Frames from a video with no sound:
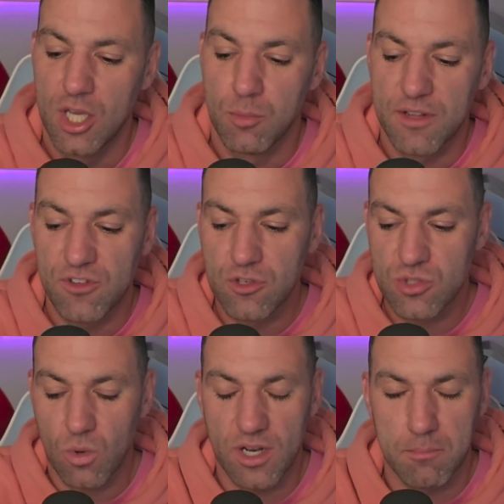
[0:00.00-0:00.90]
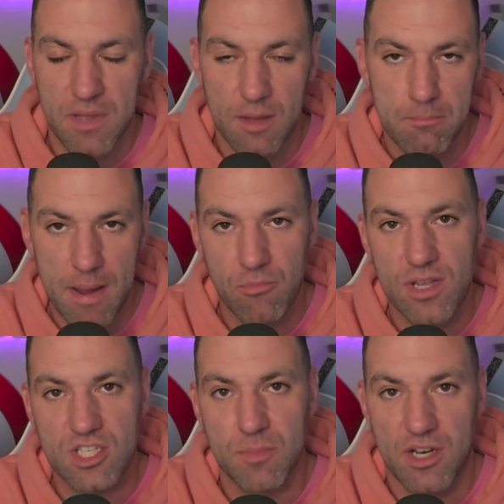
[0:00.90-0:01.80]
But if you just want a memory
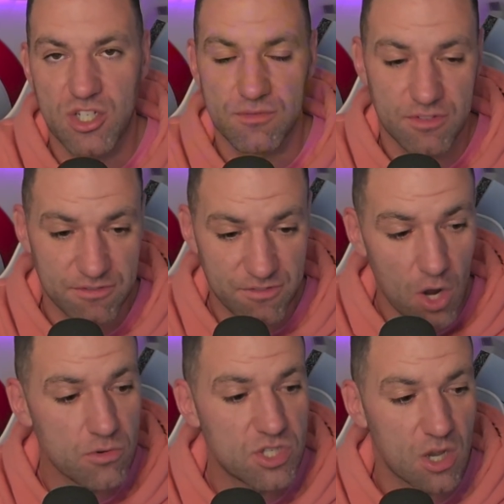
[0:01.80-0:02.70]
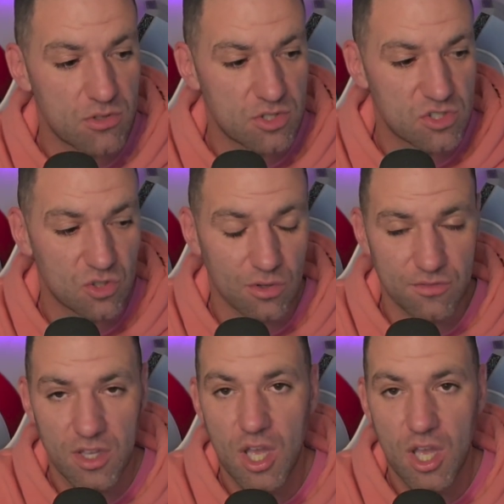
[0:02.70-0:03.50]
expansion for photos and stuff,